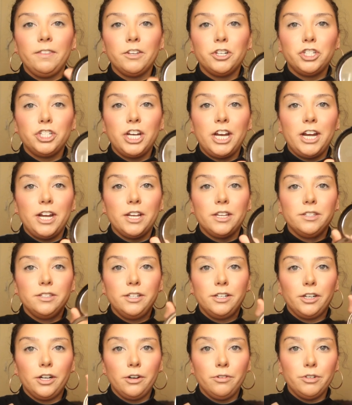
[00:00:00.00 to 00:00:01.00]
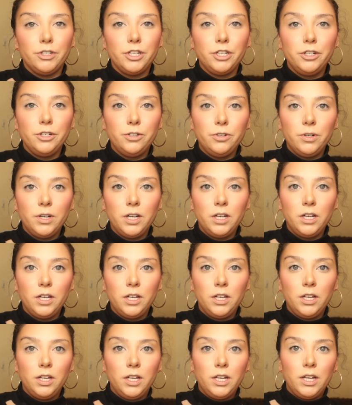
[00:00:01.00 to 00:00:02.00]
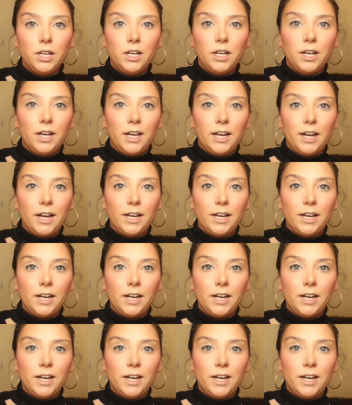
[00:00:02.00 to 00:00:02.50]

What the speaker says: in the shade 02. A